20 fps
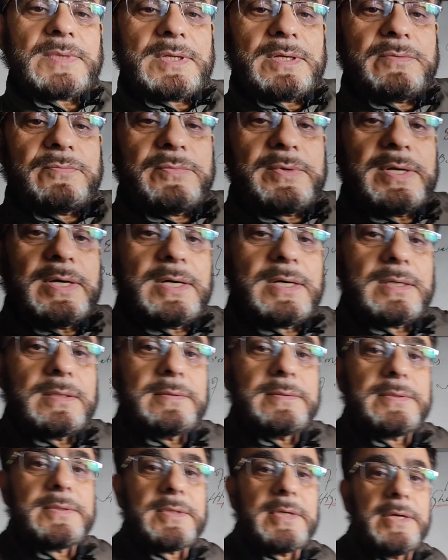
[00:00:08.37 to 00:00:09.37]
we are
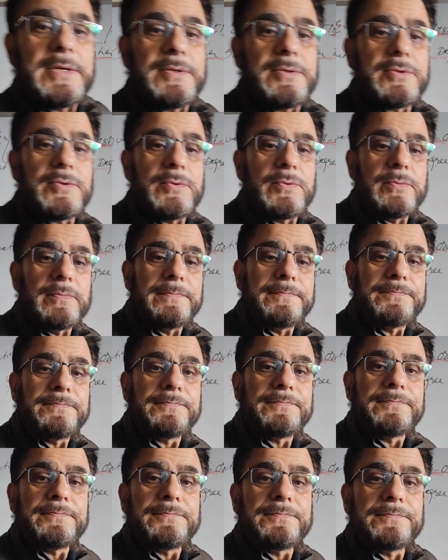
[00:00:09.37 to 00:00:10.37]
trying to
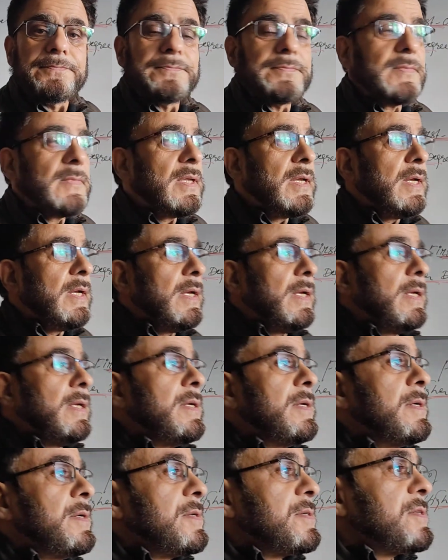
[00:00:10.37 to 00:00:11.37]

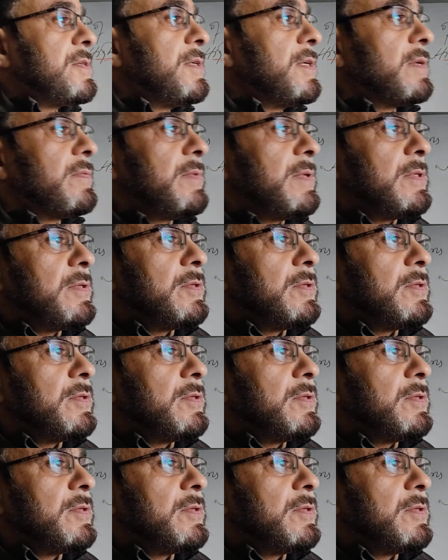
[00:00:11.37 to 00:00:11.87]
share with